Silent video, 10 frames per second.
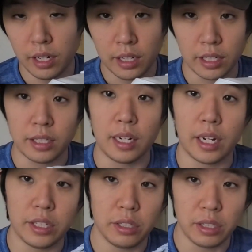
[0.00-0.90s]
This is
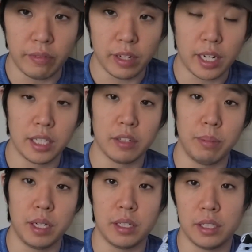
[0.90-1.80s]
not two different kinds of
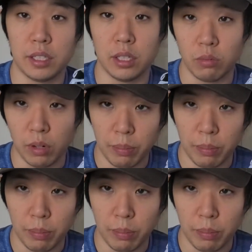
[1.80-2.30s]
pairs. This is one